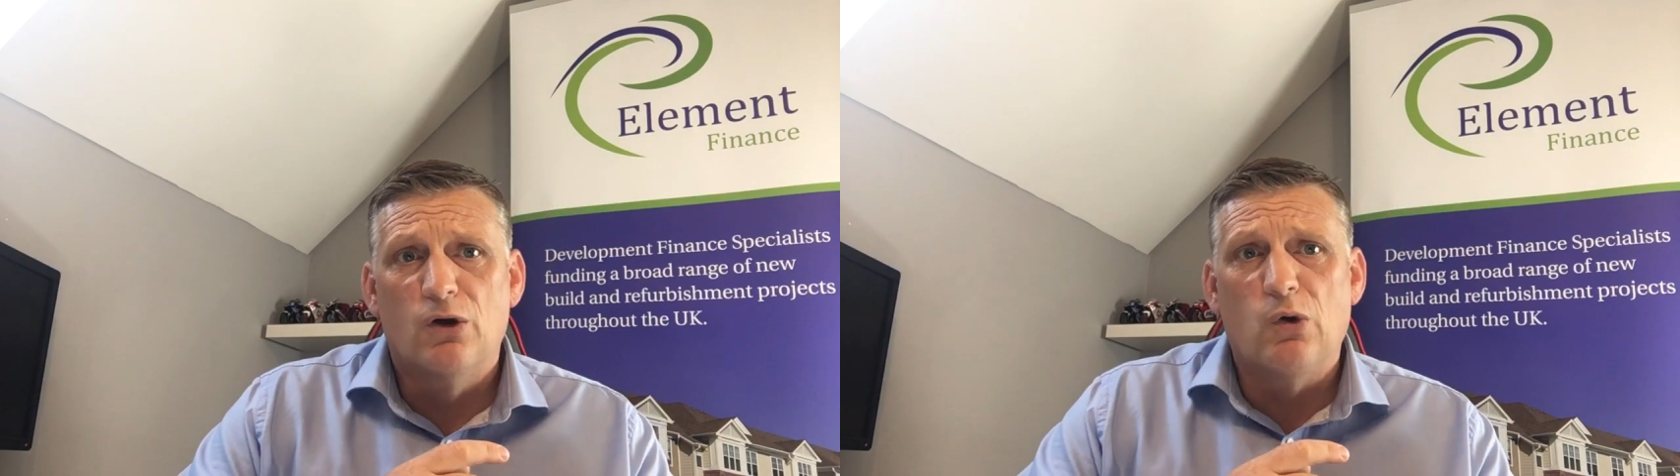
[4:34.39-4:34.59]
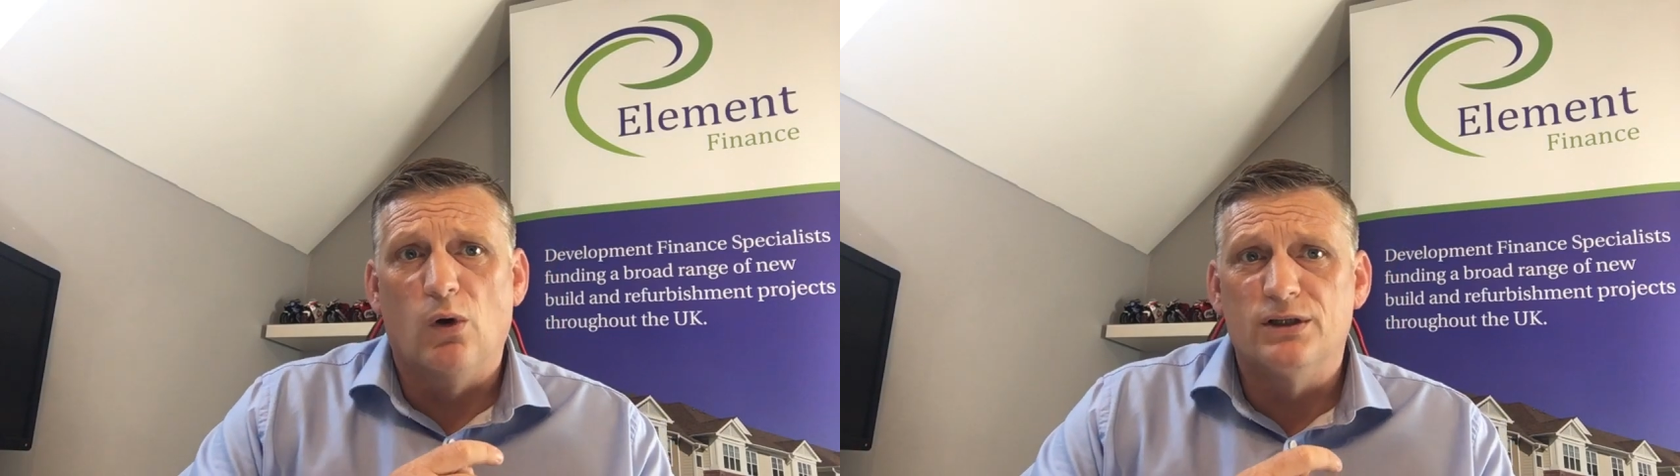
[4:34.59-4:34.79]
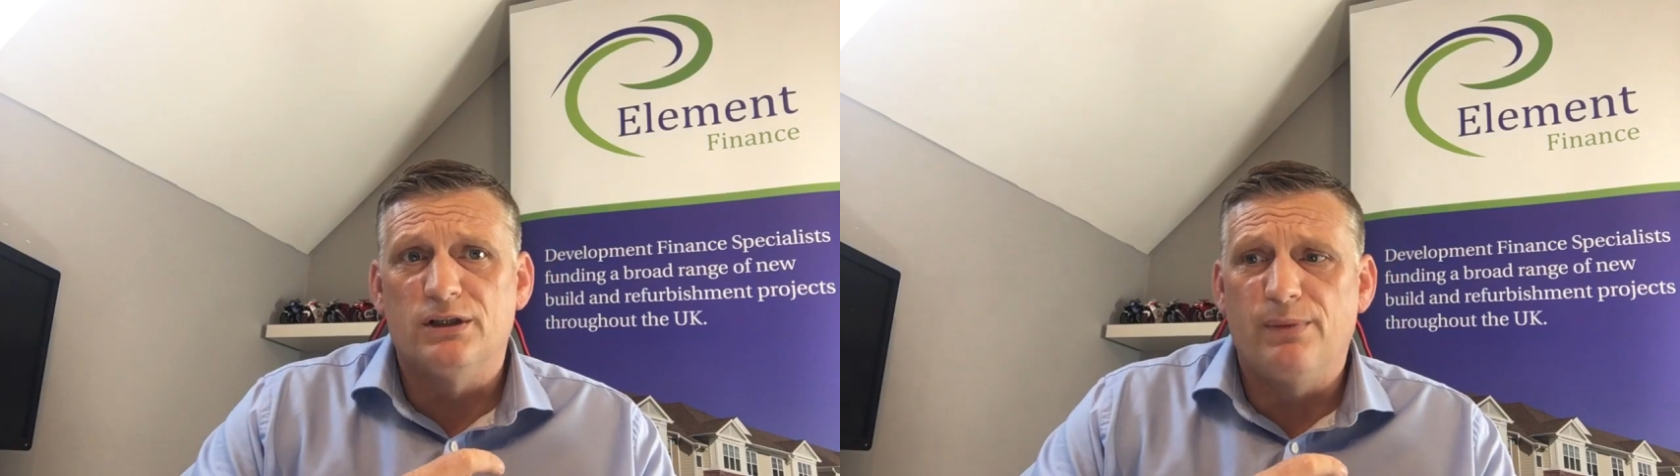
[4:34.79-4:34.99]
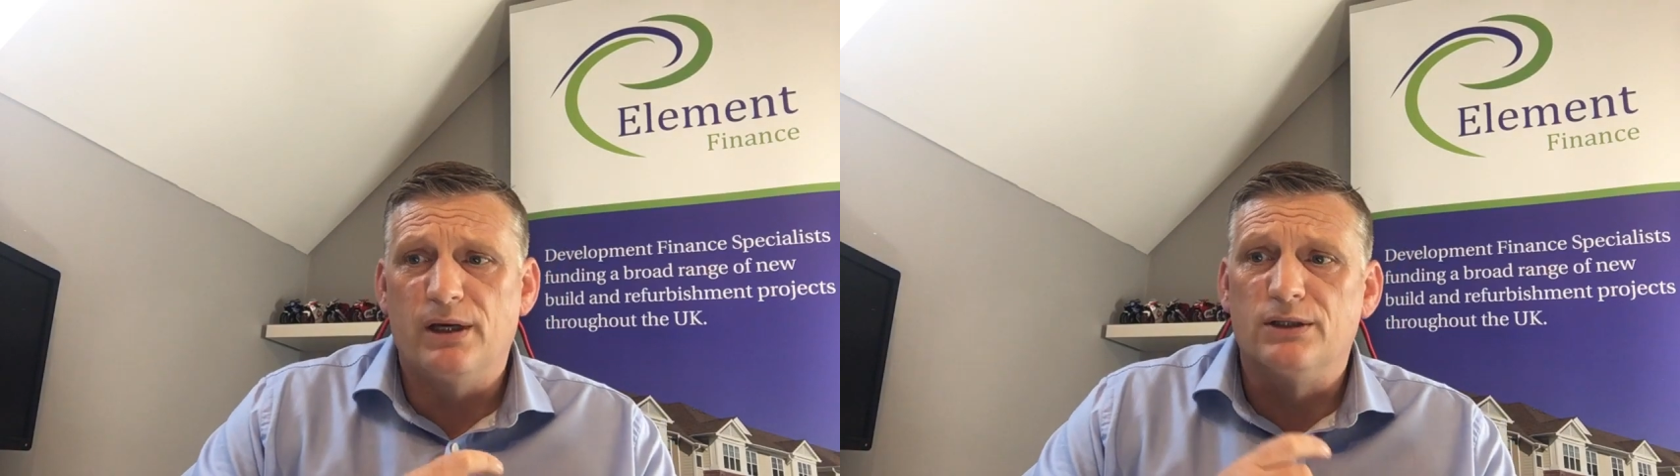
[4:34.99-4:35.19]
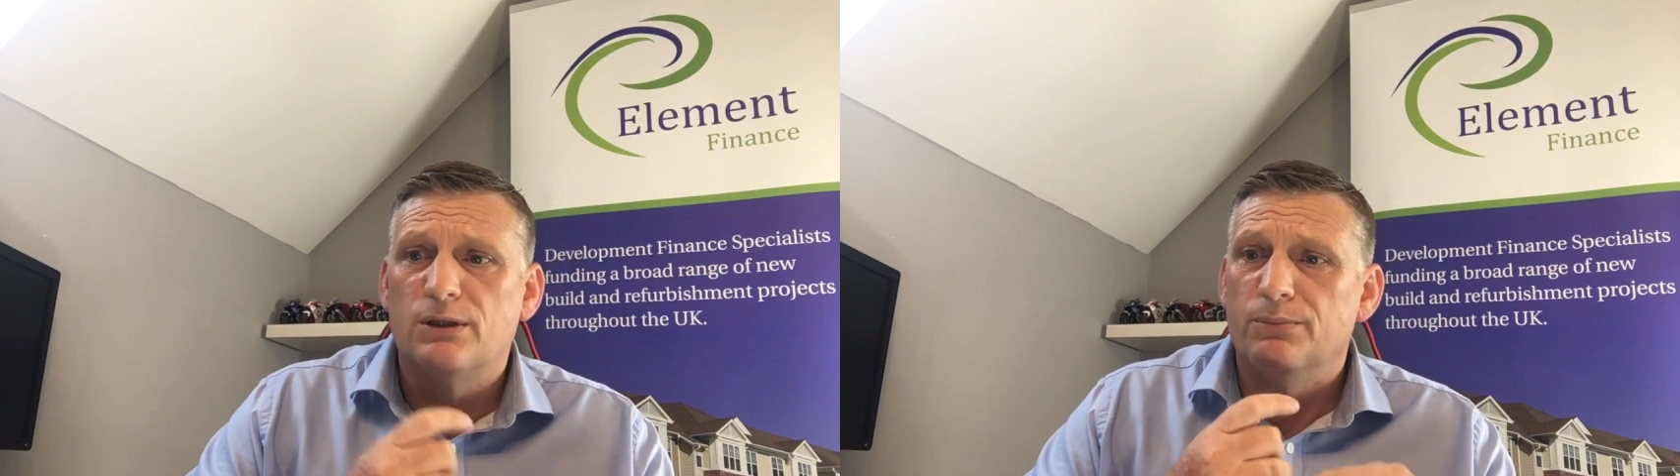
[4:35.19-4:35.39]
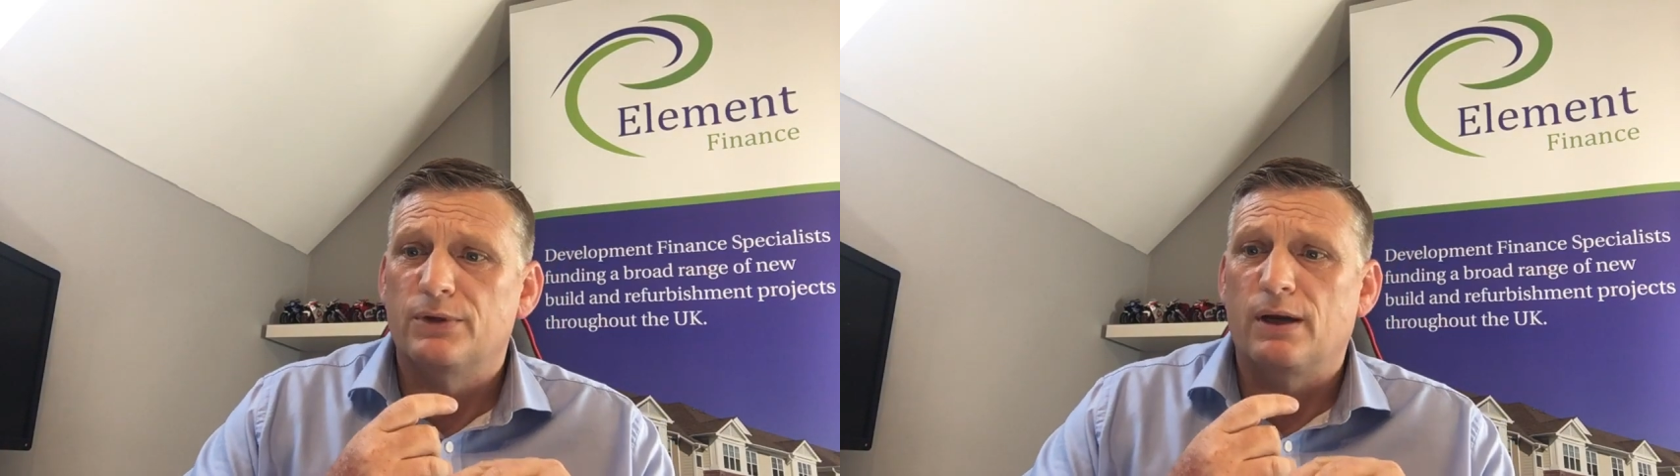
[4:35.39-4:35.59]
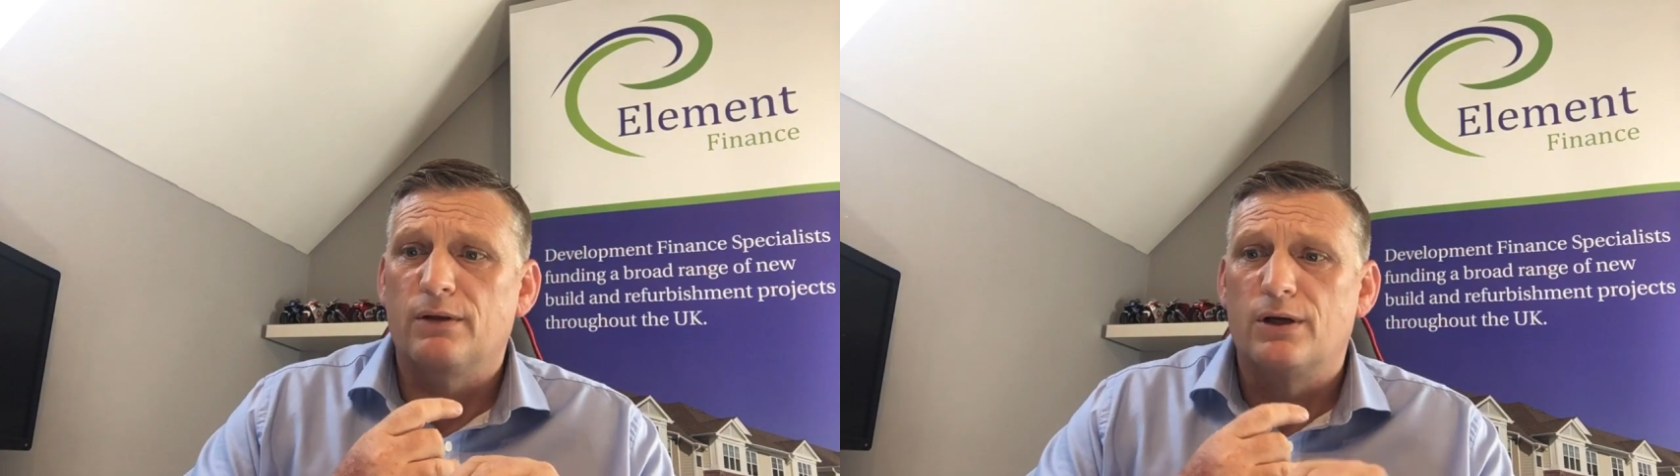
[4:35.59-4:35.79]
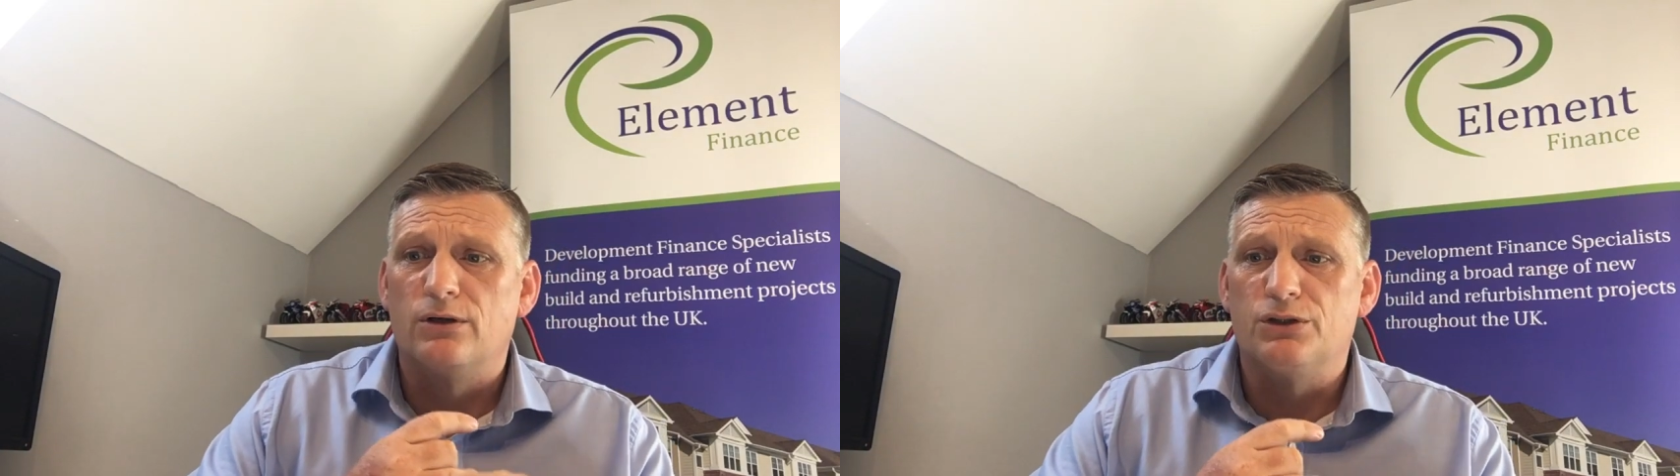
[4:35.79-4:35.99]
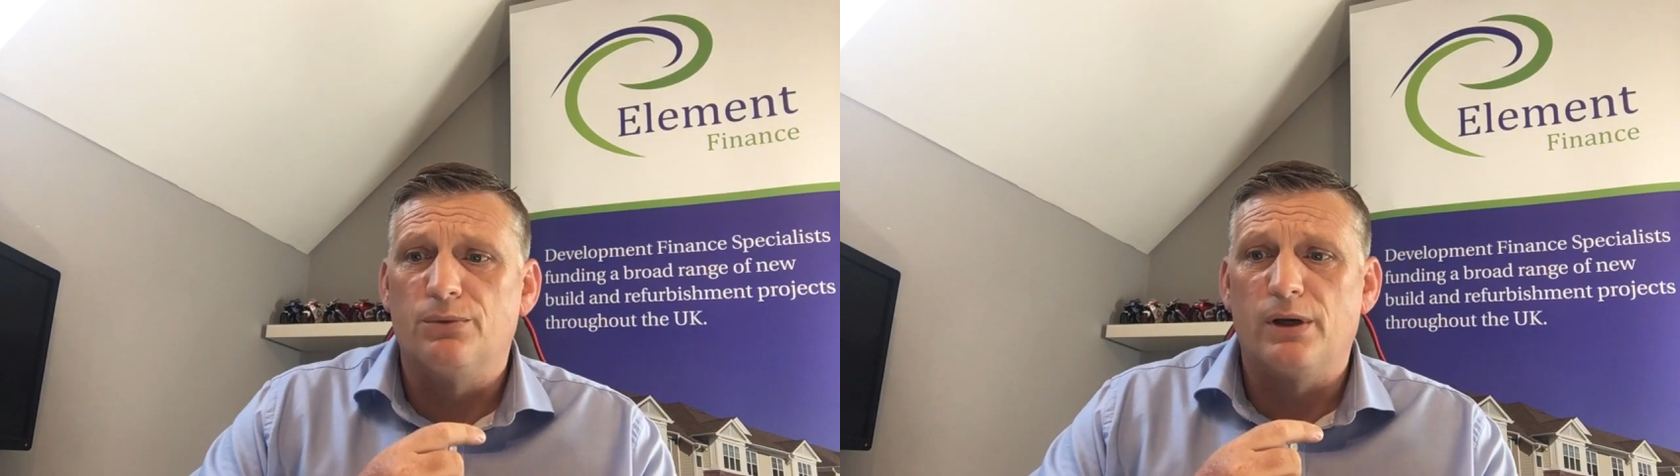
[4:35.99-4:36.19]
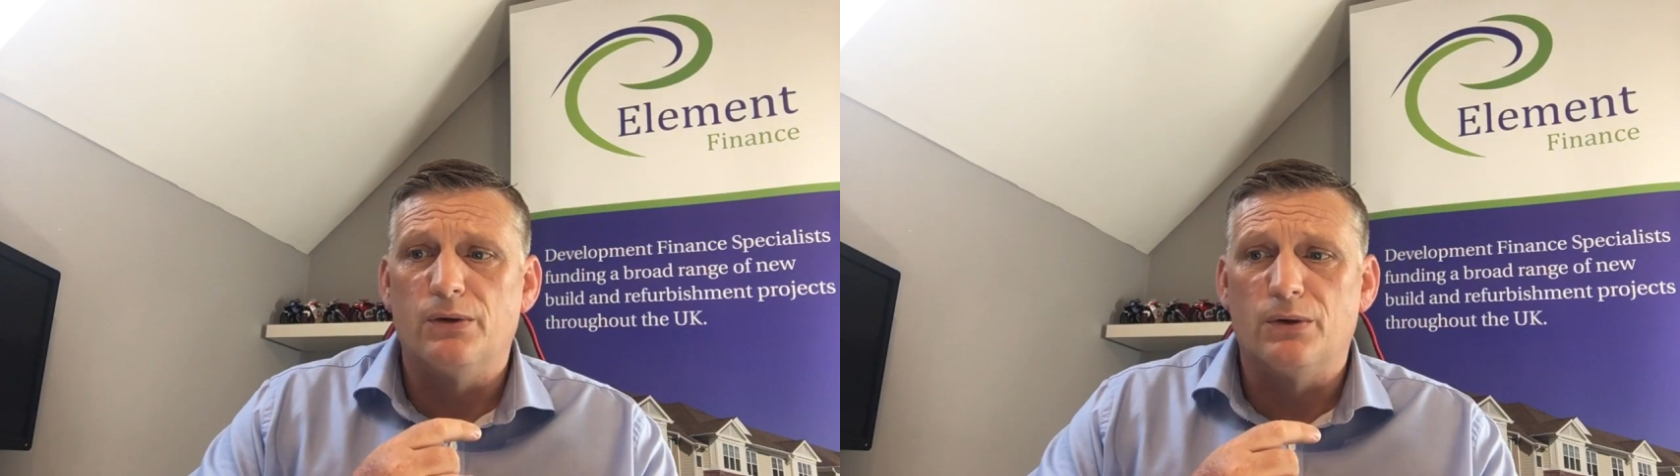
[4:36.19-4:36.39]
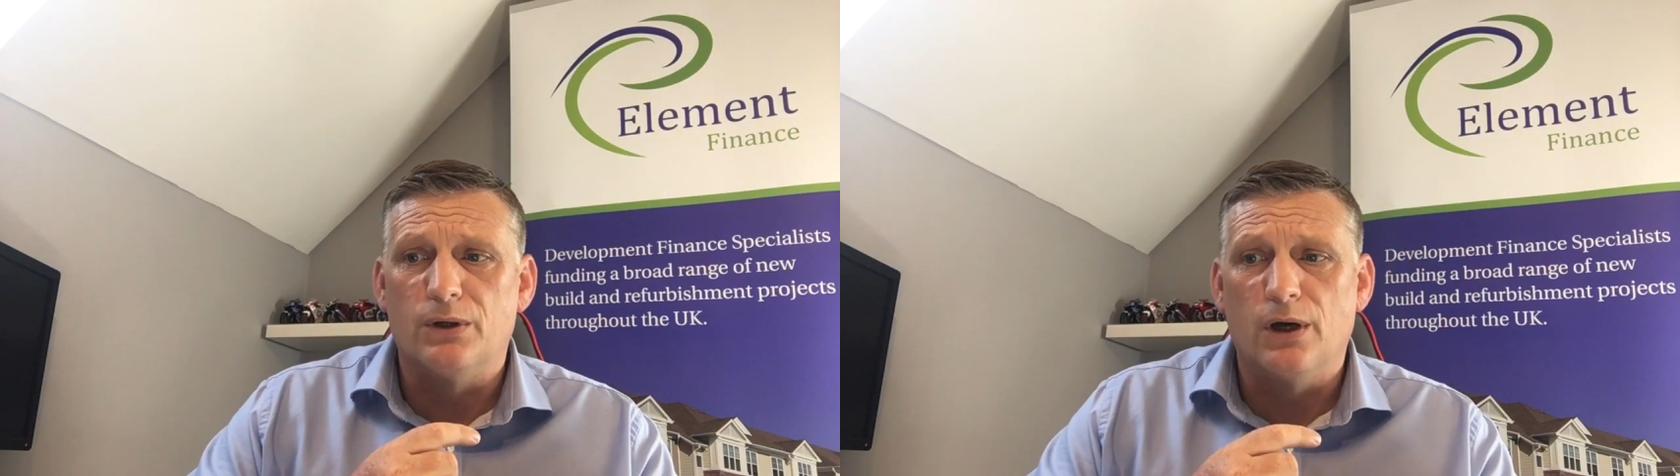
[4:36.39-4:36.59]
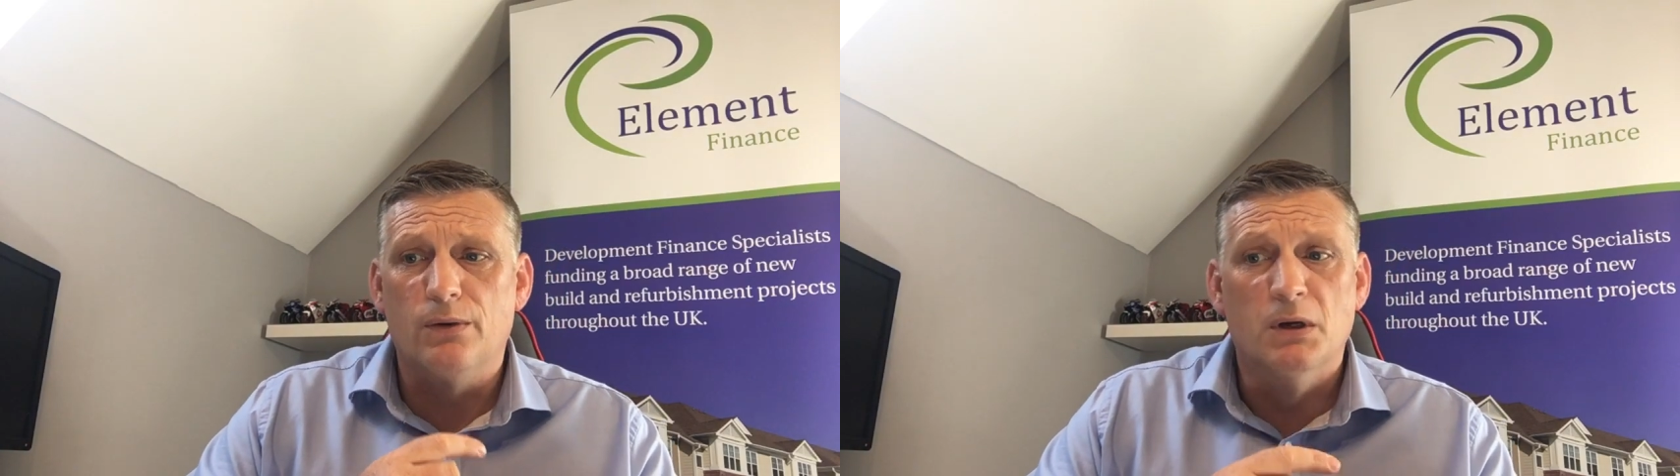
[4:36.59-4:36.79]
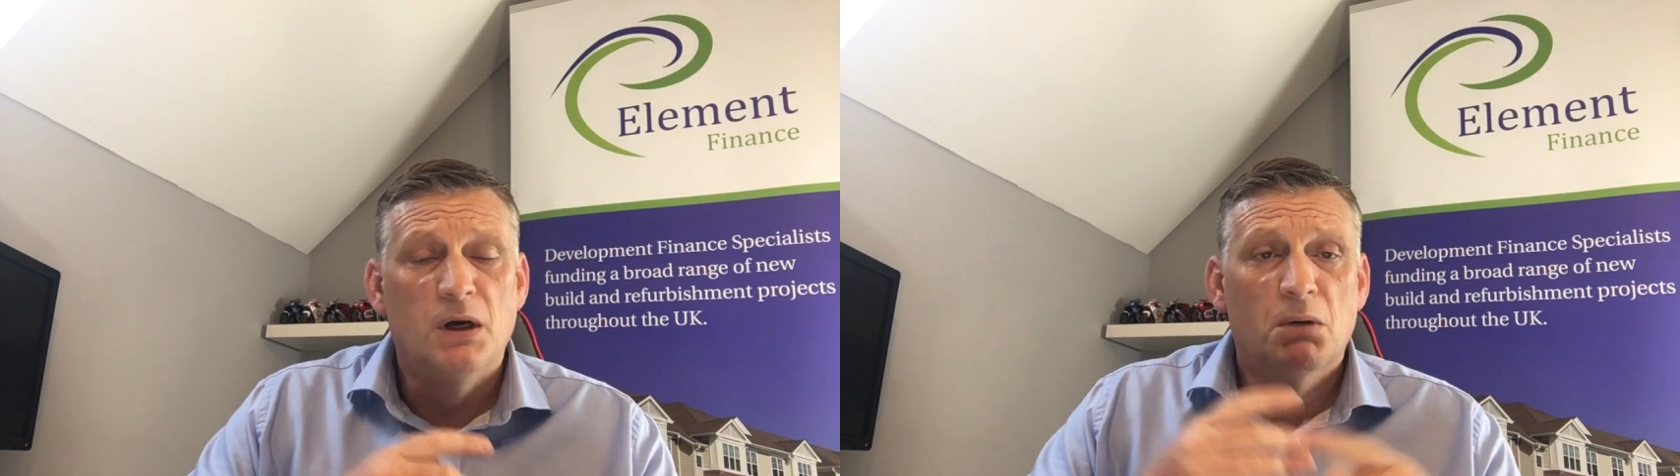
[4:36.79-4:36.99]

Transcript: quality meetings up and down the country where you can go.